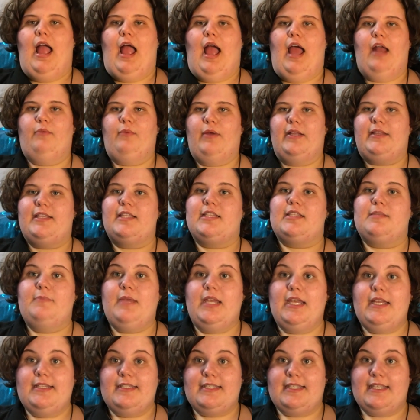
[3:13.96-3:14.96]
And what this
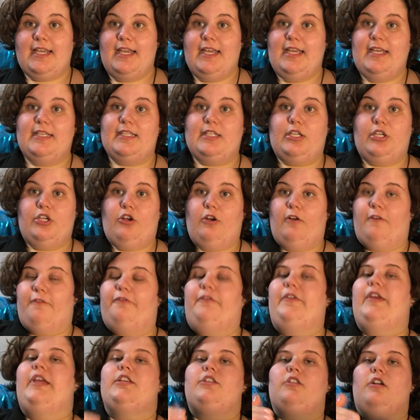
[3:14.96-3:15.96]
means is your
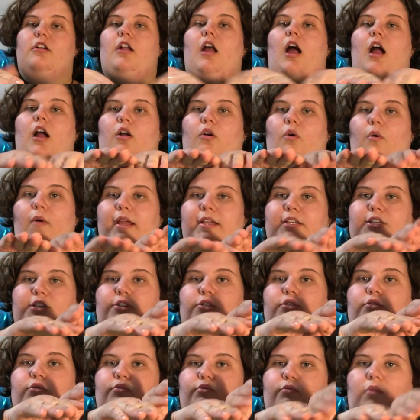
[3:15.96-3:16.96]
feet are not going
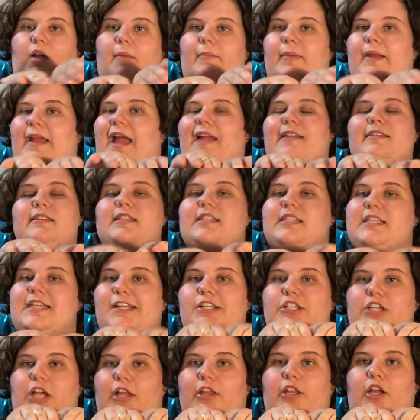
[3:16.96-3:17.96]
to rub against
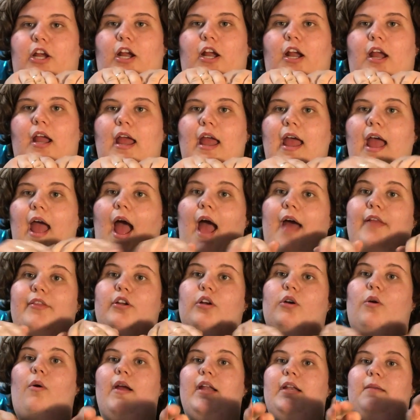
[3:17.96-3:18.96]
each other, and
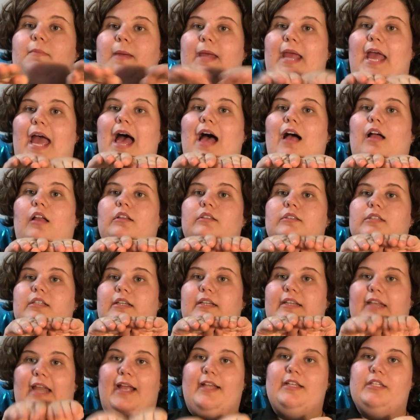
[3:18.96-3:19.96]
they're going to be held
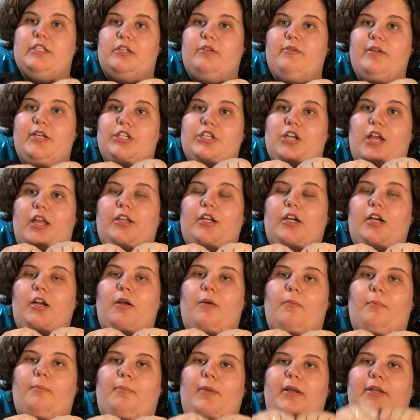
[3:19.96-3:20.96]
next to each
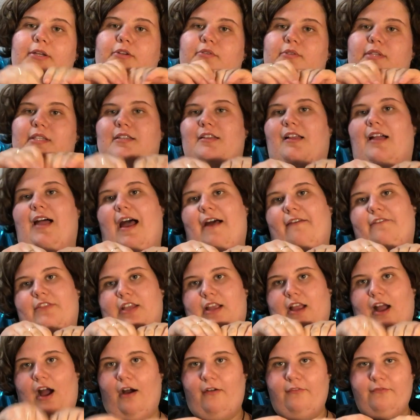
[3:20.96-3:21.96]
other, but you still have
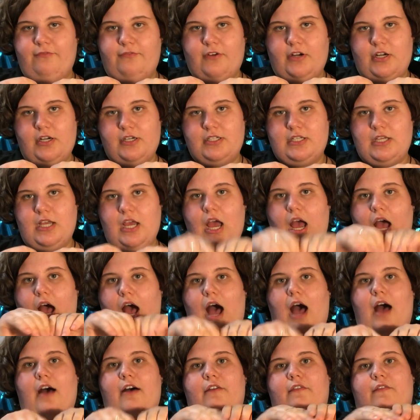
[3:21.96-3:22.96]
the comfort
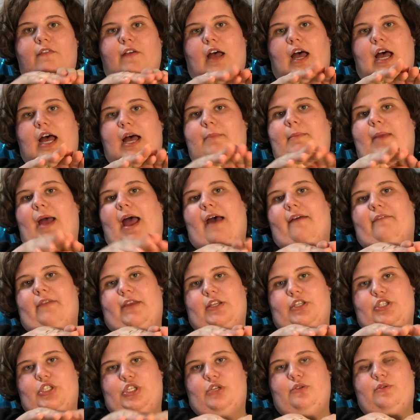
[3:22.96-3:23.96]
of
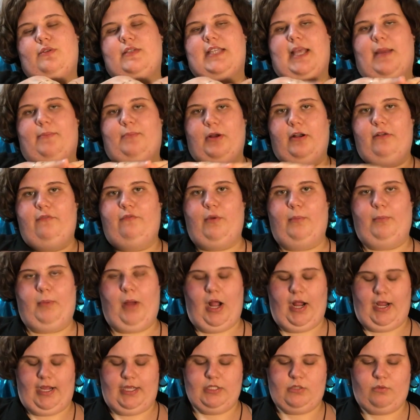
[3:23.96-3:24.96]
having 2 separate foot
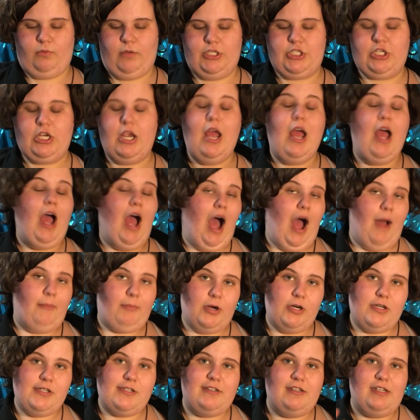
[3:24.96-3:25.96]
pockets, which
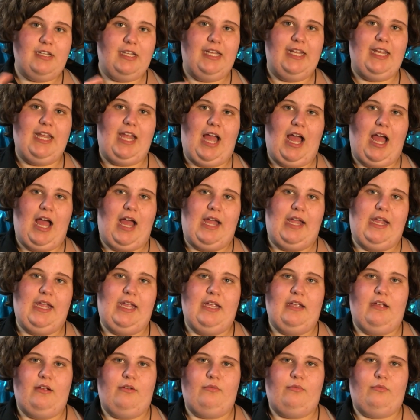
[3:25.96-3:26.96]
personally
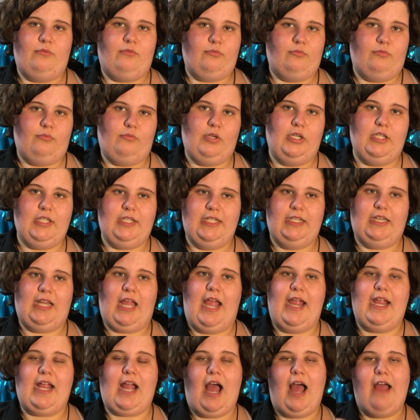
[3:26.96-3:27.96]
I really
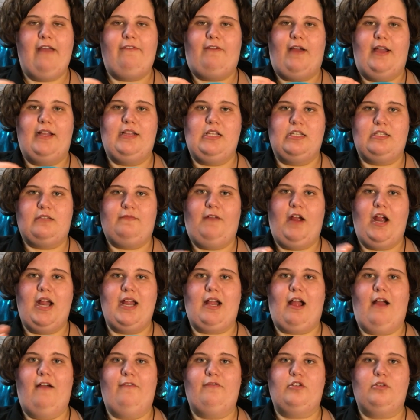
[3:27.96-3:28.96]
like. I find this very
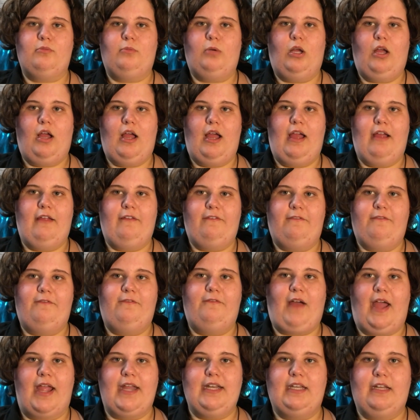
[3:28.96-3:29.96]
comfortable. I
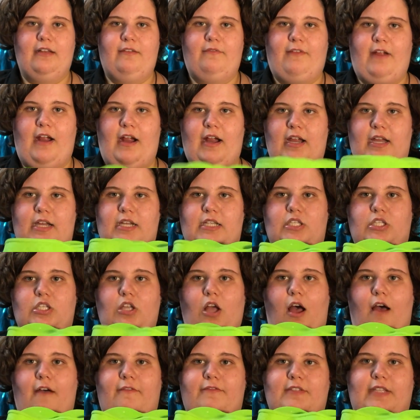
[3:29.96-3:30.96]
find it very
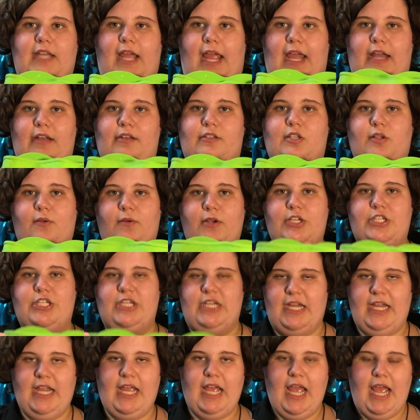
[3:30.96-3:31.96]
soft and
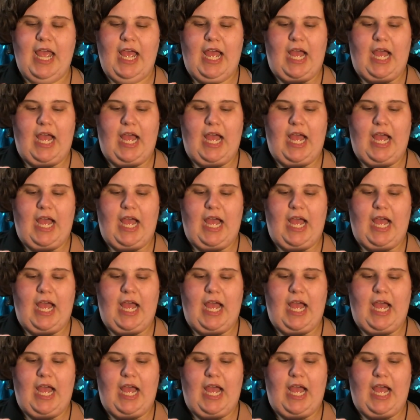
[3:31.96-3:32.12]
squishy.